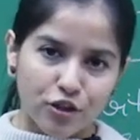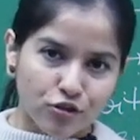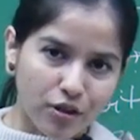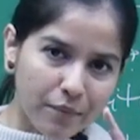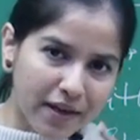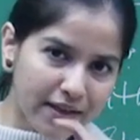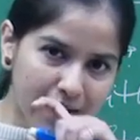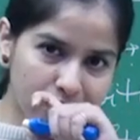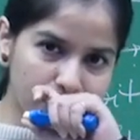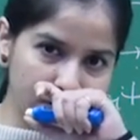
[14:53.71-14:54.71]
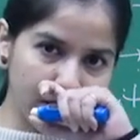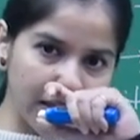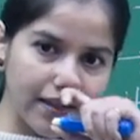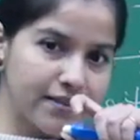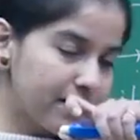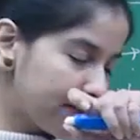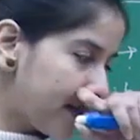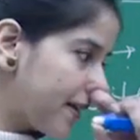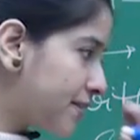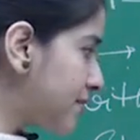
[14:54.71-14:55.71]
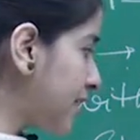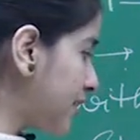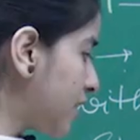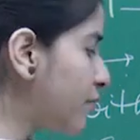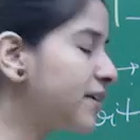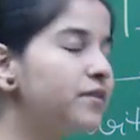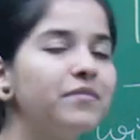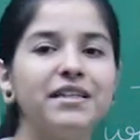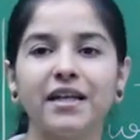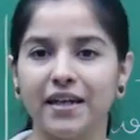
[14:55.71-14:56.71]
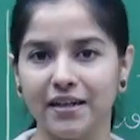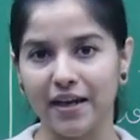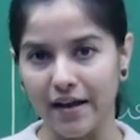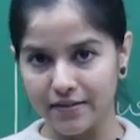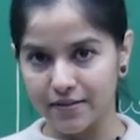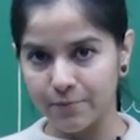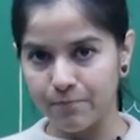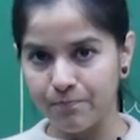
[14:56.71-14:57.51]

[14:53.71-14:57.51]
So the main gas which releases is nothing but the methane gas.